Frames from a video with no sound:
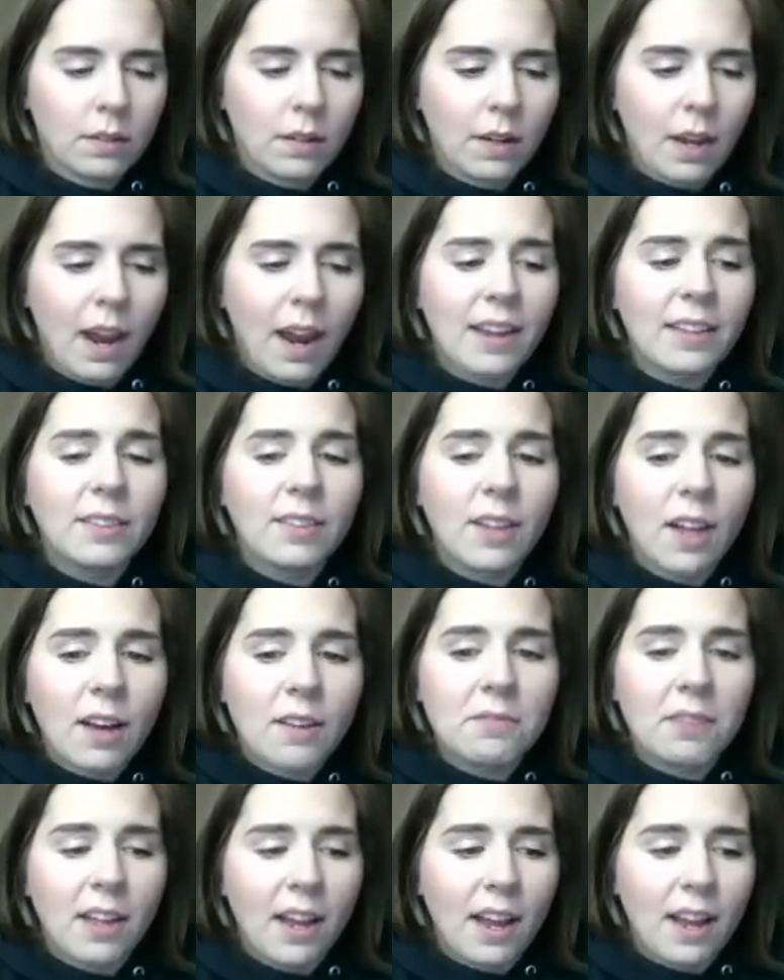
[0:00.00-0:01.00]
I
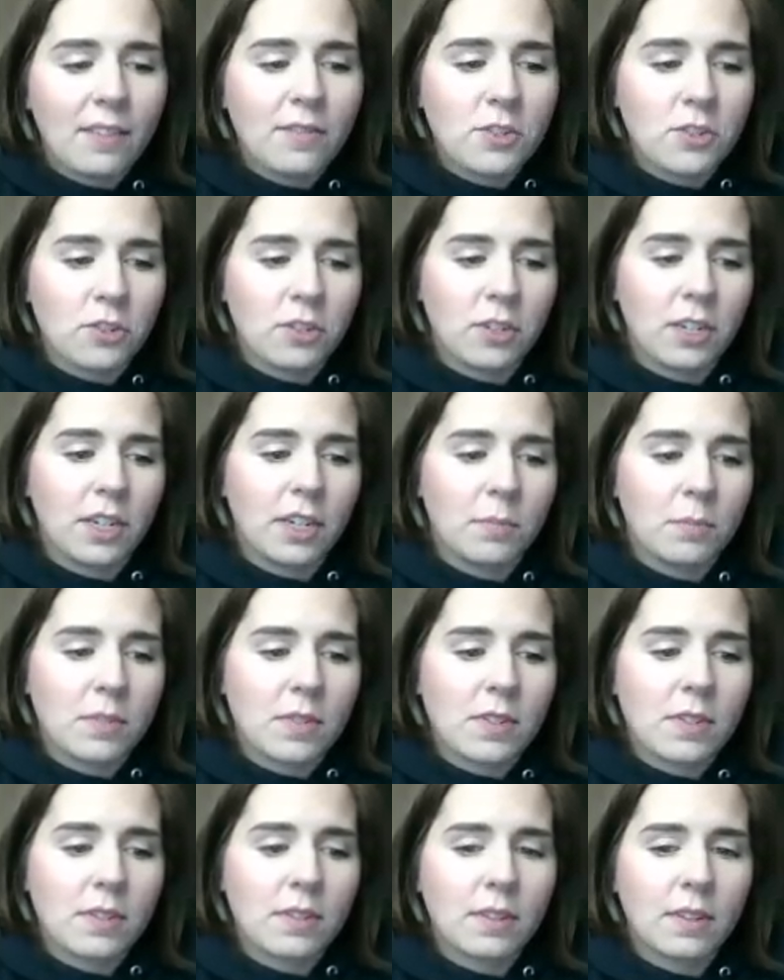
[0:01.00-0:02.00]
love live
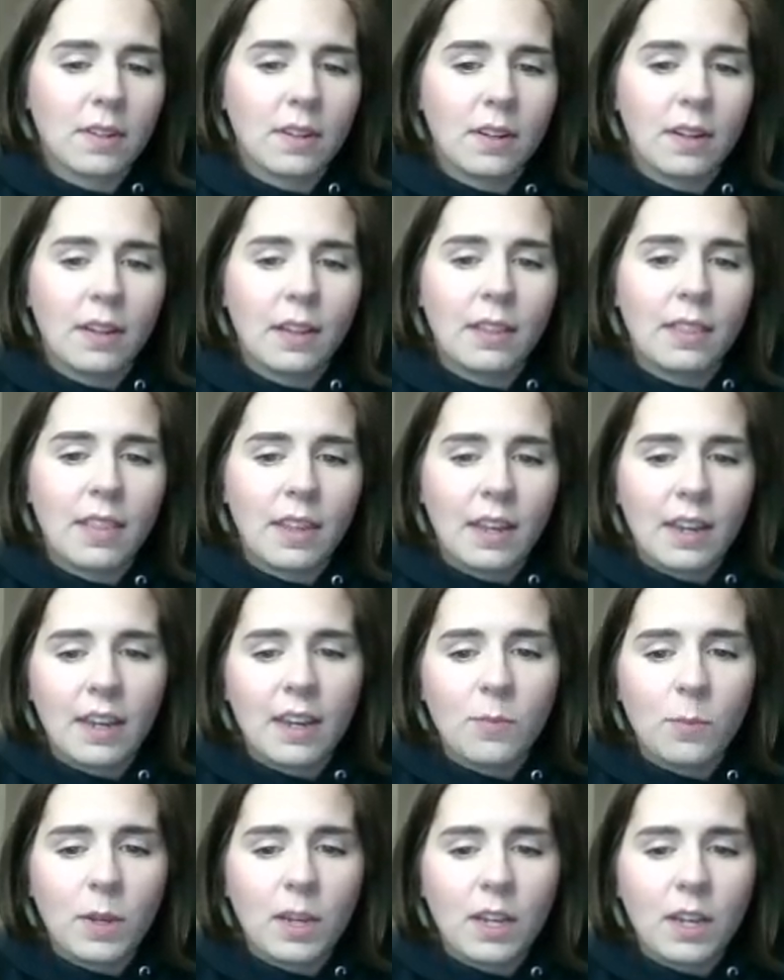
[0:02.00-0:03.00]
streams. They
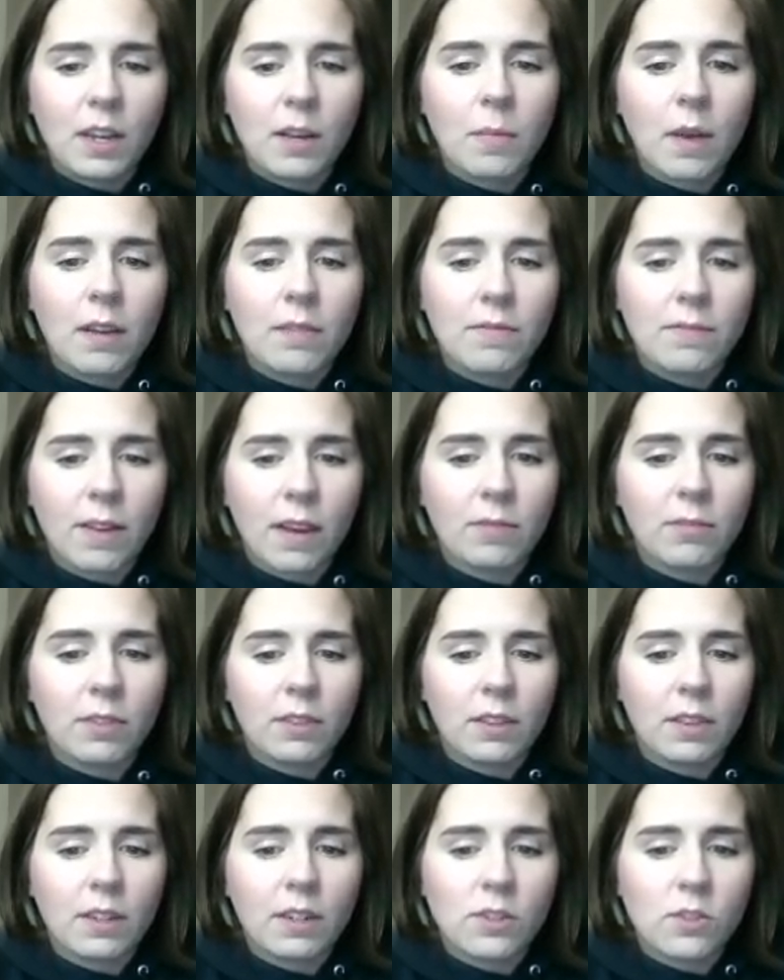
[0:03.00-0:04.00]
have become my
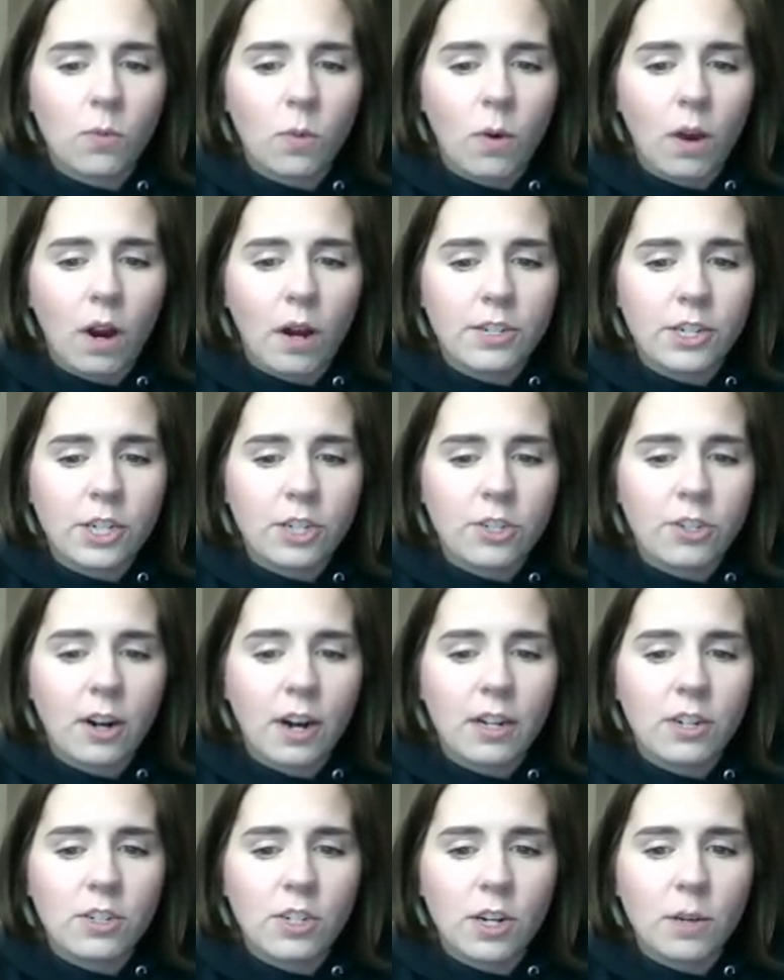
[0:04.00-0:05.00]
favorite thing to watch. I try
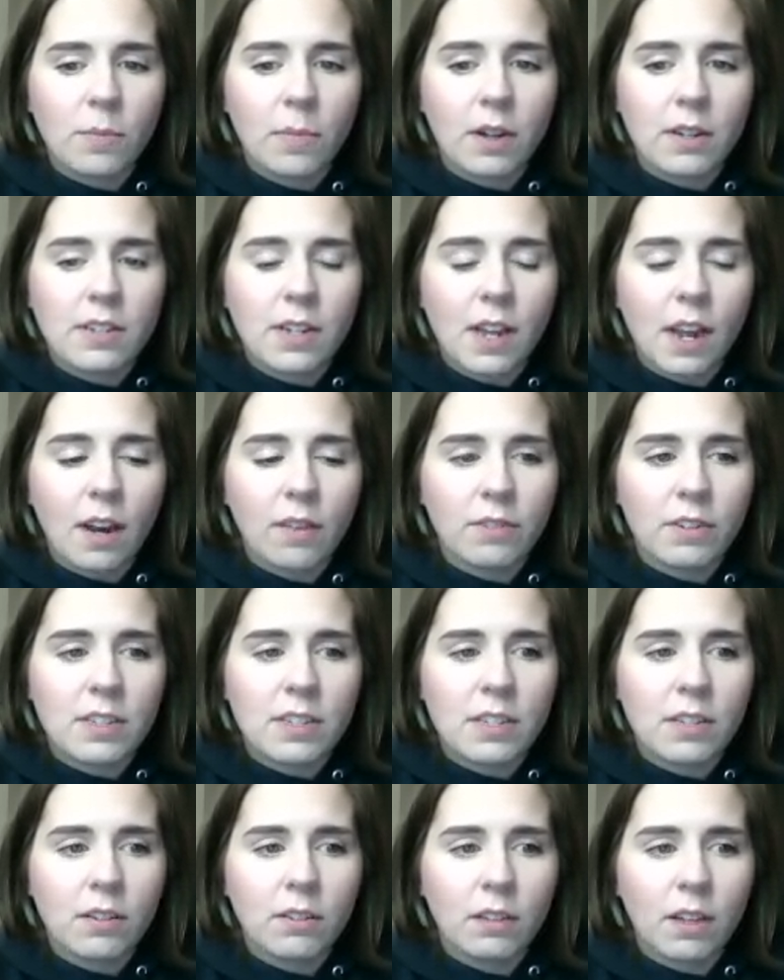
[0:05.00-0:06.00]
to jump onto every
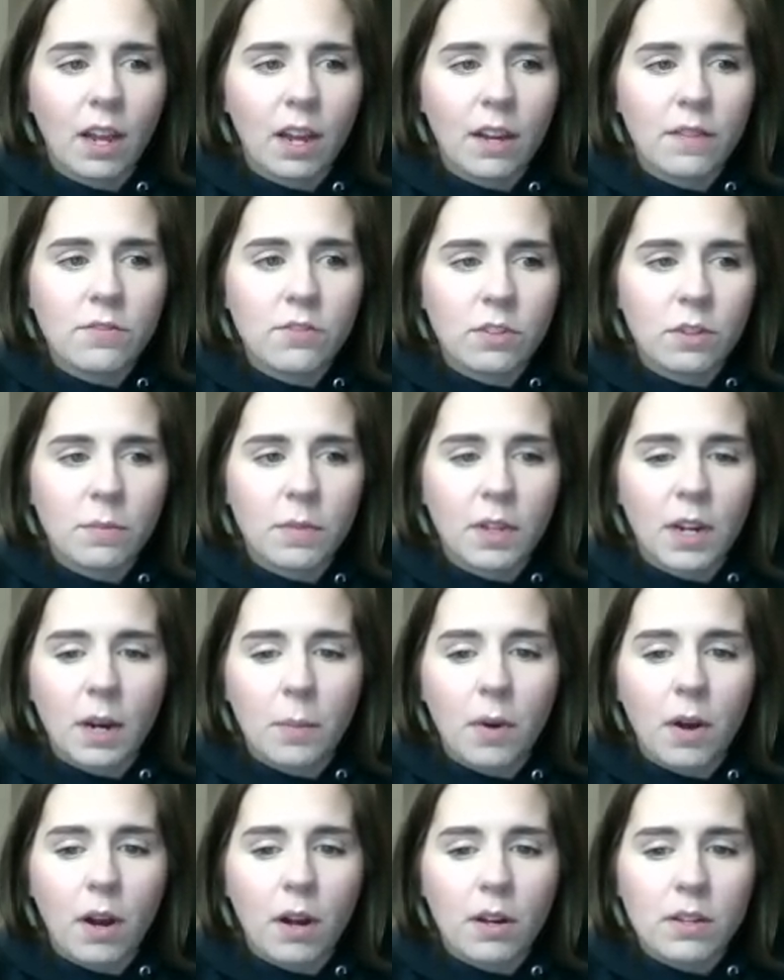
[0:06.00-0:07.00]
single live stream that I
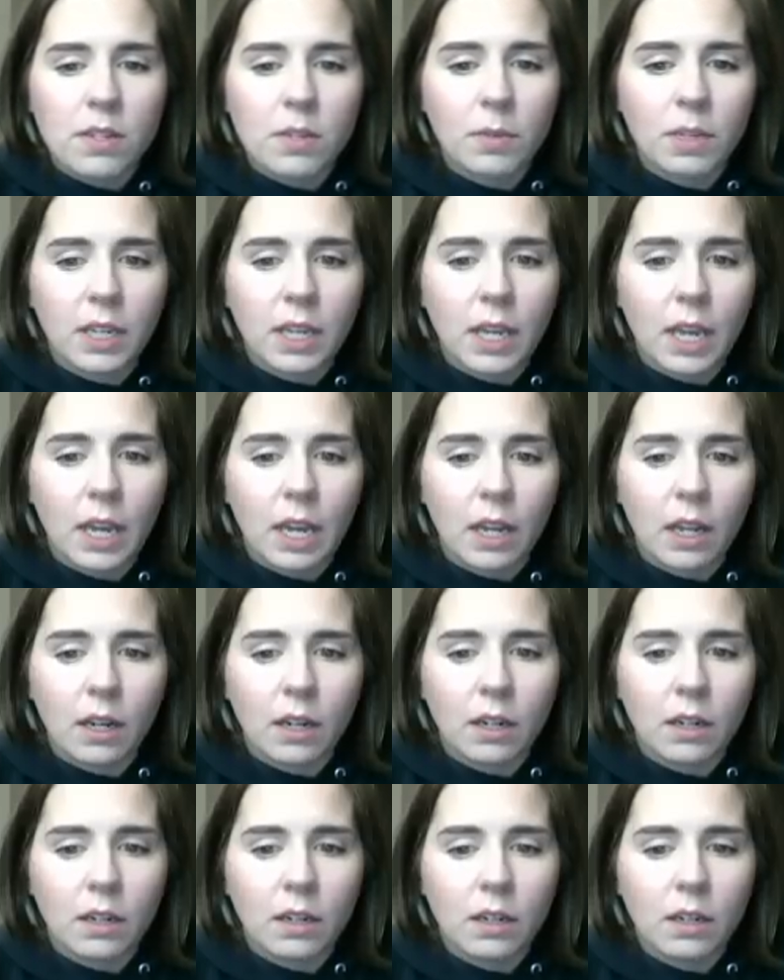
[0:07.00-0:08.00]
possibly can.